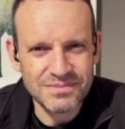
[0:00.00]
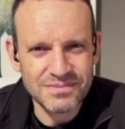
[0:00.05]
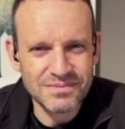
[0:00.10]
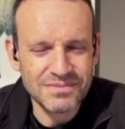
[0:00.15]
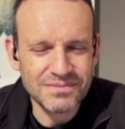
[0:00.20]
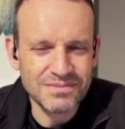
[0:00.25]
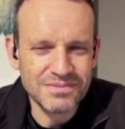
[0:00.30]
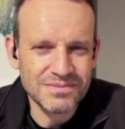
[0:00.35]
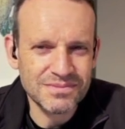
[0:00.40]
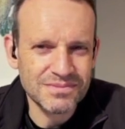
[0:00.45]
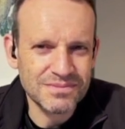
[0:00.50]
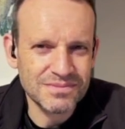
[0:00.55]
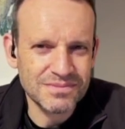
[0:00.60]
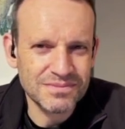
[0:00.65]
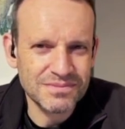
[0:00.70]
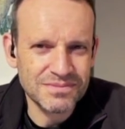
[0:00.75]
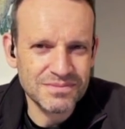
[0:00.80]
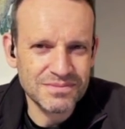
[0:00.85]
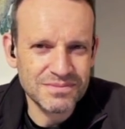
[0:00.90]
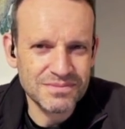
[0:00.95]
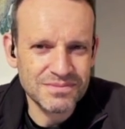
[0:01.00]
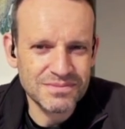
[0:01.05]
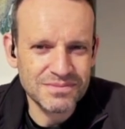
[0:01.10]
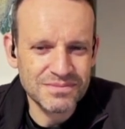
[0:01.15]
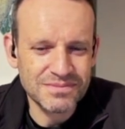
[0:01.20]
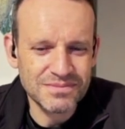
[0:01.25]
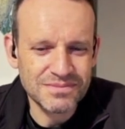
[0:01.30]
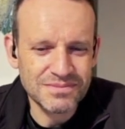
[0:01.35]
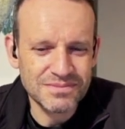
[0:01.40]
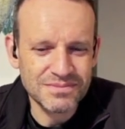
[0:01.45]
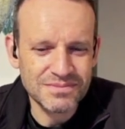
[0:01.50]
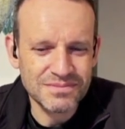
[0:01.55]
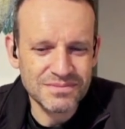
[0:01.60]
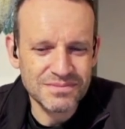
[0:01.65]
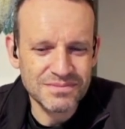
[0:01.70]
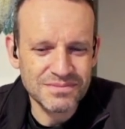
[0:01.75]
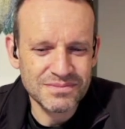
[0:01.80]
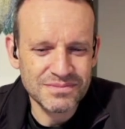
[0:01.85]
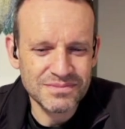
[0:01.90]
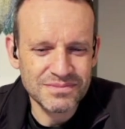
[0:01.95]

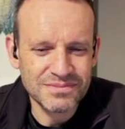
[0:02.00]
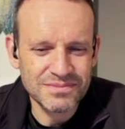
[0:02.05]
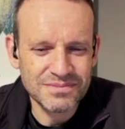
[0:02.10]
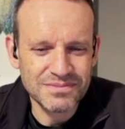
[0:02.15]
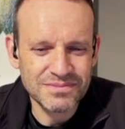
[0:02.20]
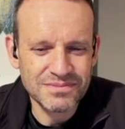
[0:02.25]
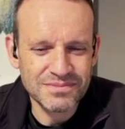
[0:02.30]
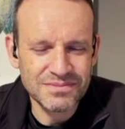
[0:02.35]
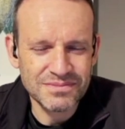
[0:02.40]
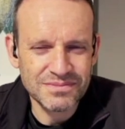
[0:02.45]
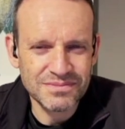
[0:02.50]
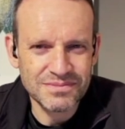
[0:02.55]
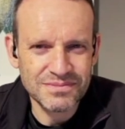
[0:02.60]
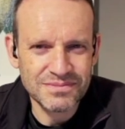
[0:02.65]
No words are spoken by the person on screen.